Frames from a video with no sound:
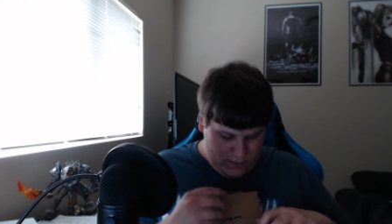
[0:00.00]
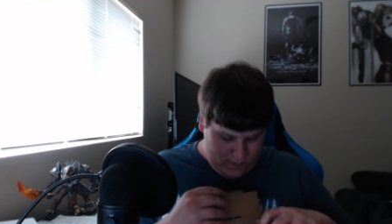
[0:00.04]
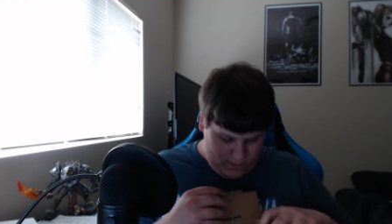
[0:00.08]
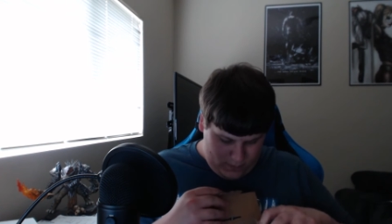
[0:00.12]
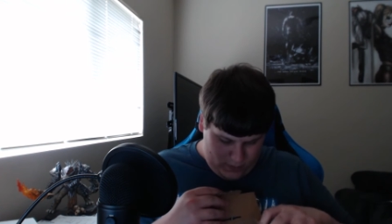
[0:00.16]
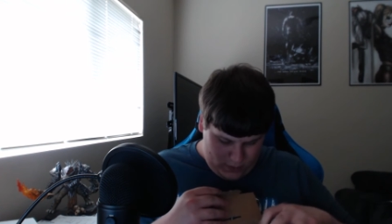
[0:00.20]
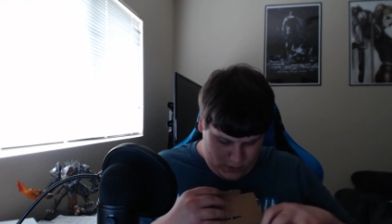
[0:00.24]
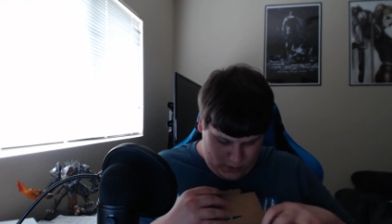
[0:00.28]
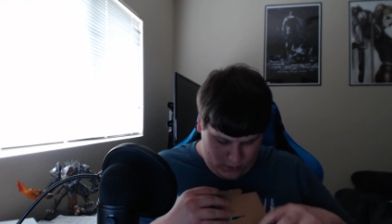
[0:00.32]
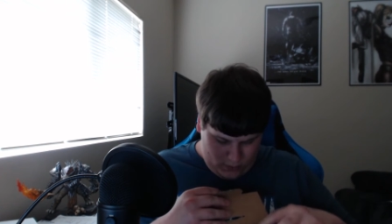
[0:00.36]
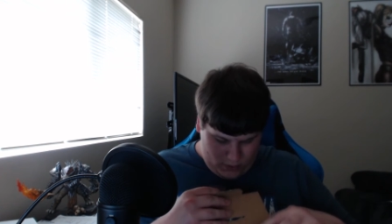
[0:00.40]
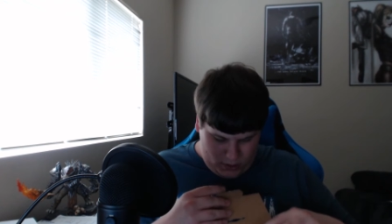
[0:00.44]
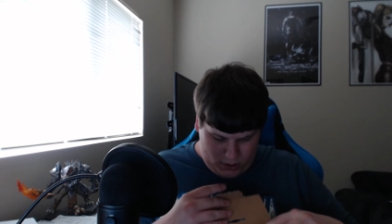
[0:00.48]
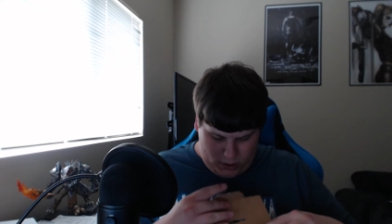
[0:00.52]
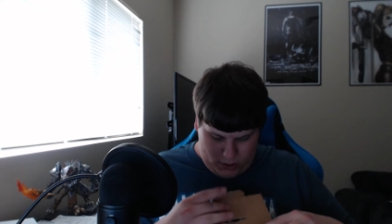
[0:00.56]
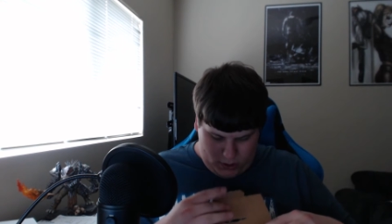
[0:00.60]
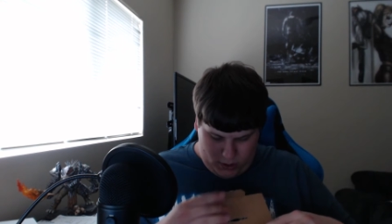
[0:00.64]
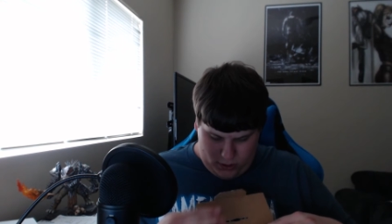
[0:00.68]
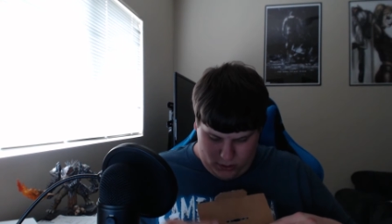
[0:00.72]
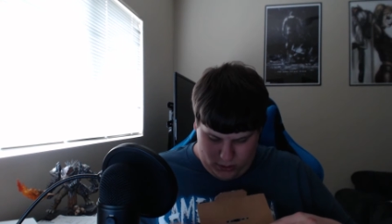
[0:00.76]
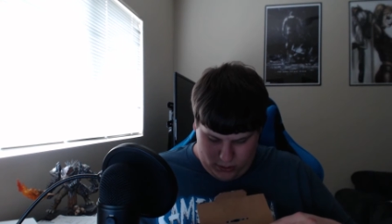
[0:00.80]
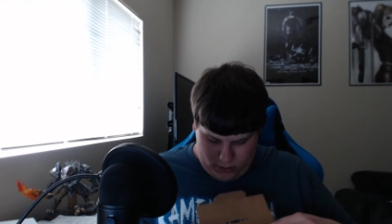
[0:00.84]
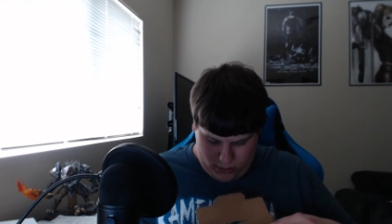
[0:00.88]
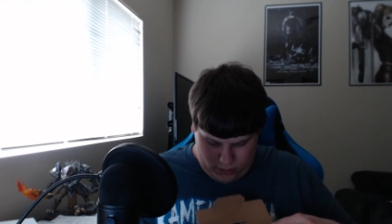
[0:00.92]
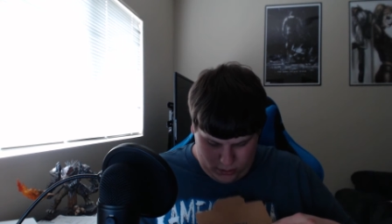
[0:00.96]
but I
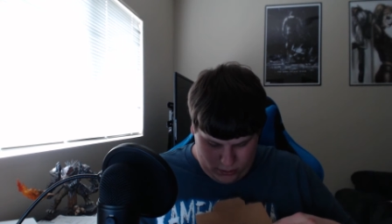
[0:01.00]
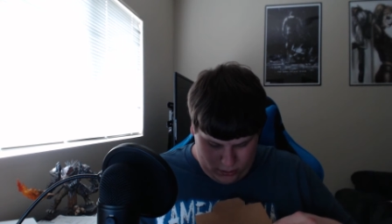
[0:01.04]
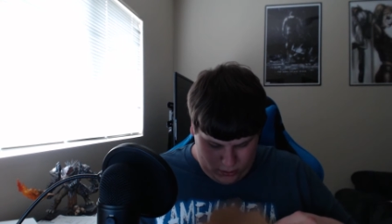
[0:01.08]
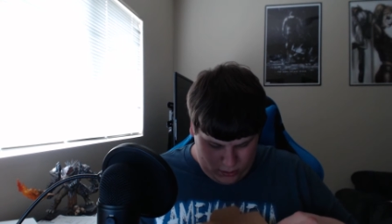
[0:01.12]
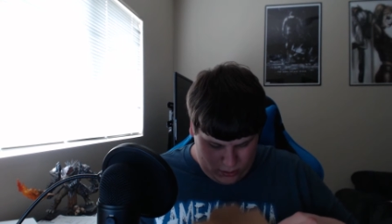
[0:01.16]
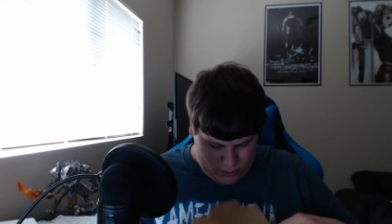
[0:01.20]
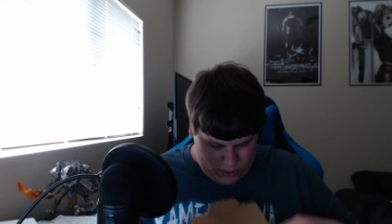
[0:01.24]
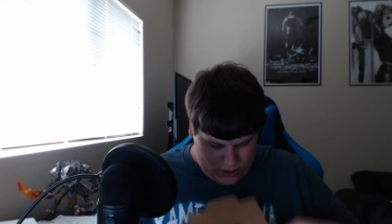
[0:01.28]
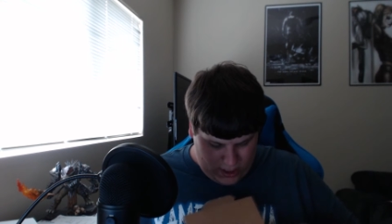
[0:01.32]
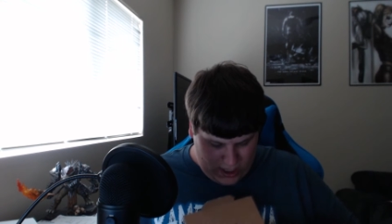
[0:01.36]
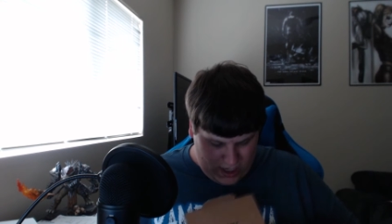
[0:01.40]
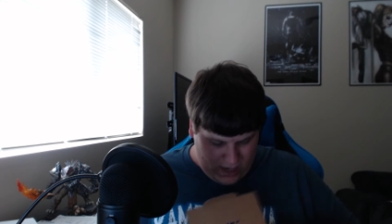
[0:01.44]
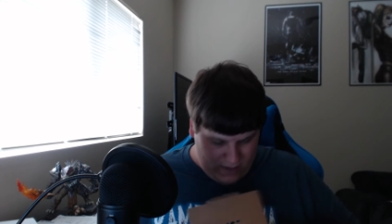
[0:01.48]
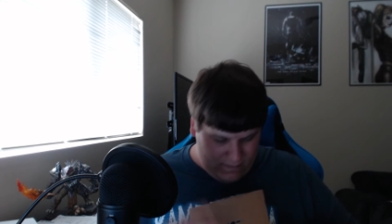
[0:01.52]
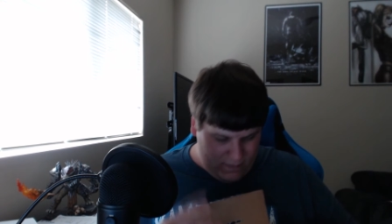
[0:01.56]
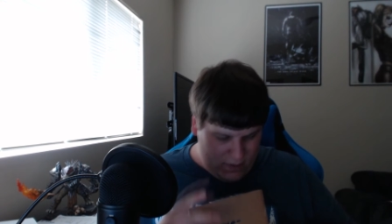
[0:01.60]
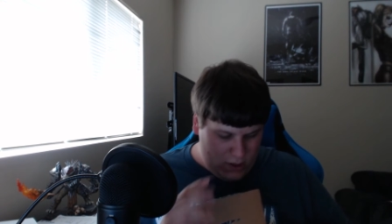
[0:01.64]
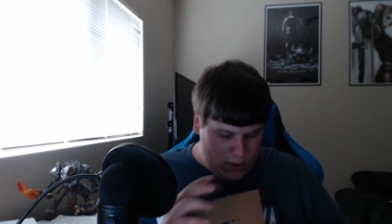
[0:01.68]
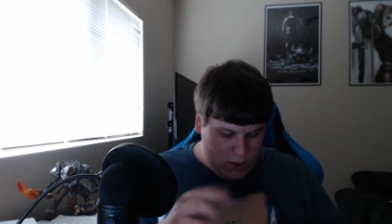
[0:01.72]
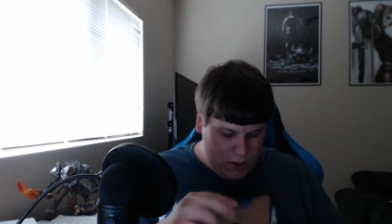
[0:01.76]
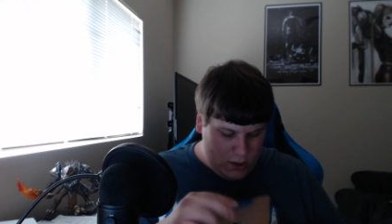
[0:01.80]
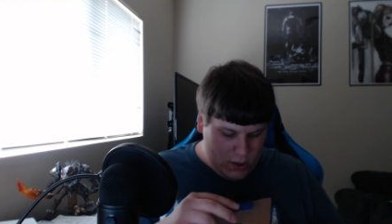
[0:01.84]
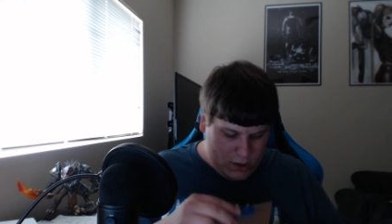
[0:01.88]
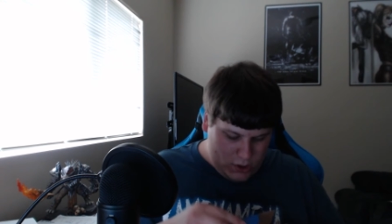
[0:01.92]
wasn't having